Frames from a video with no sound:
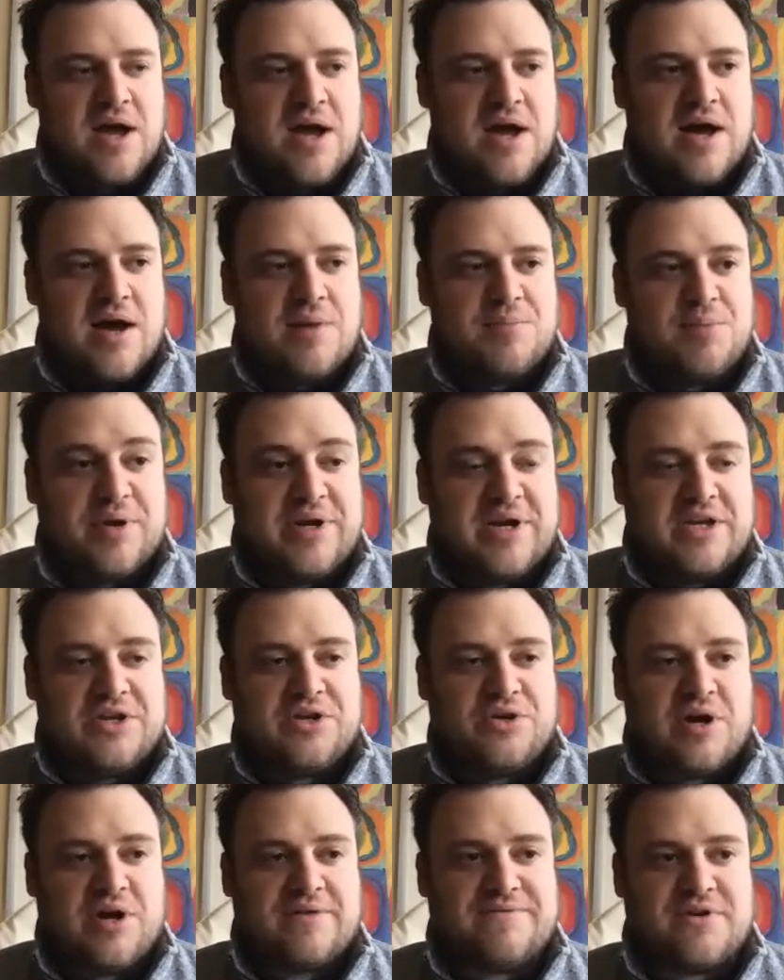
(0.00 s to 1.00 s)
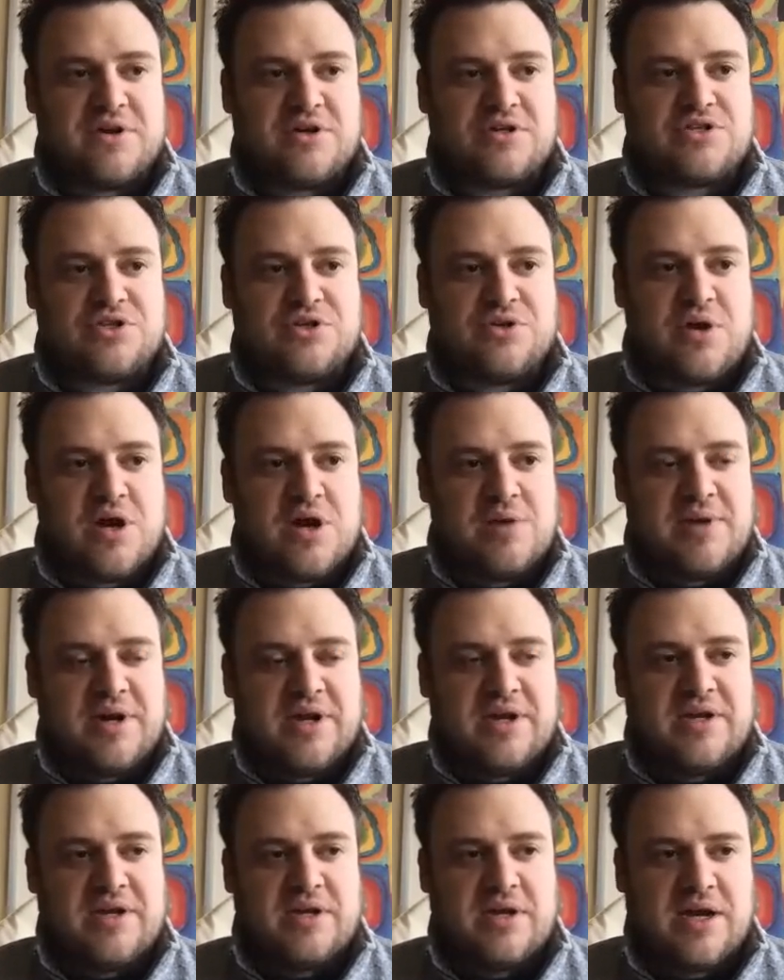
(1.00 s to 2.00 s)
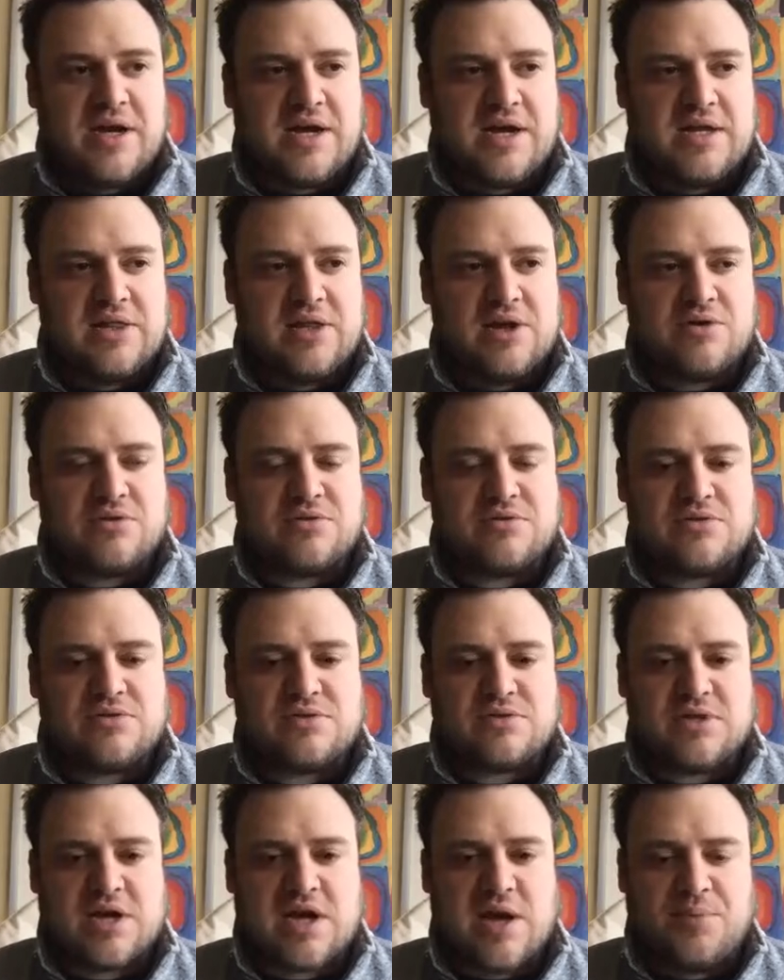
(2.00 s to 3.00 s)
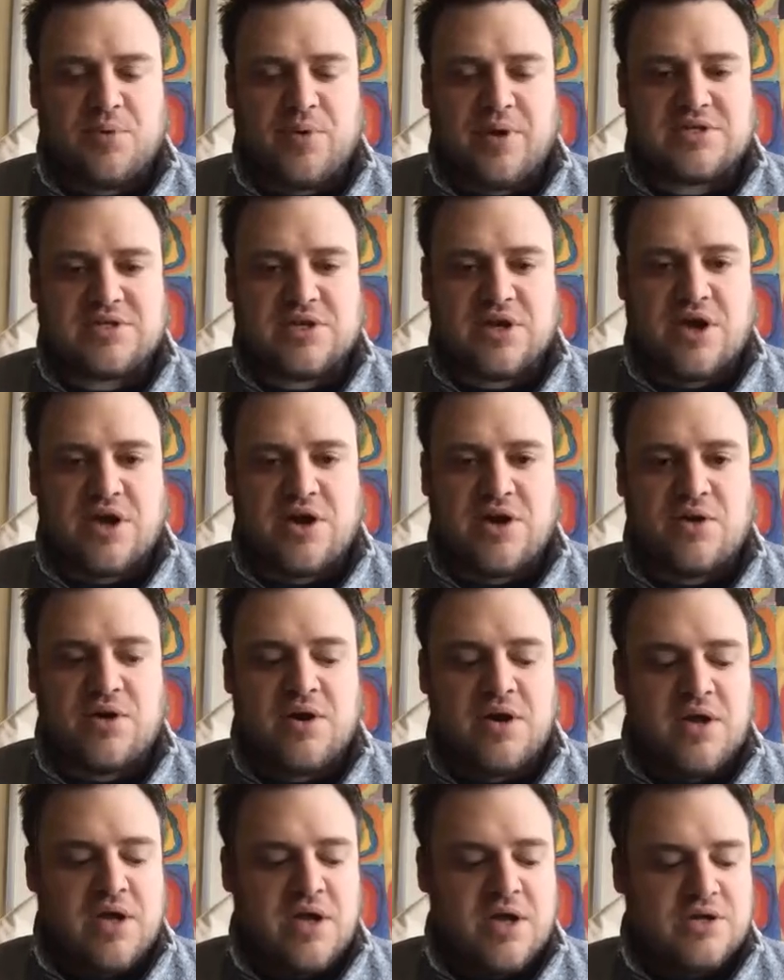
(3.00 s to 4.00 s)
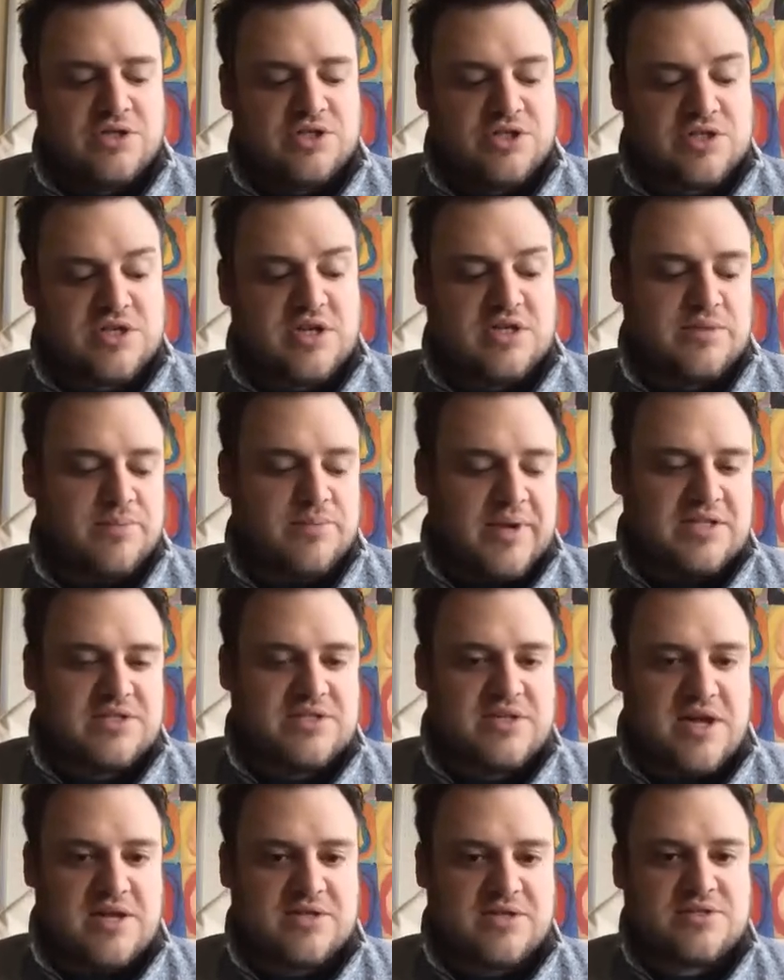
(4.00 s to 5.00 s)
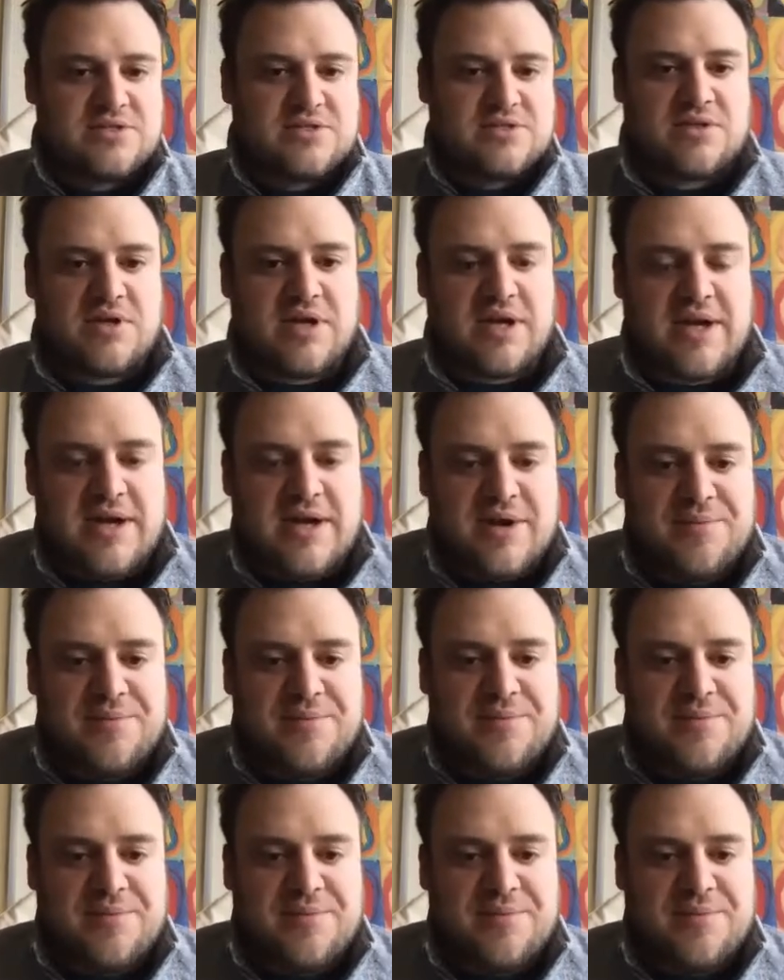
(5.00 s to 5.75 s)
But we did do our first 2 hard money loans a couple weeks ago just because it made sense. But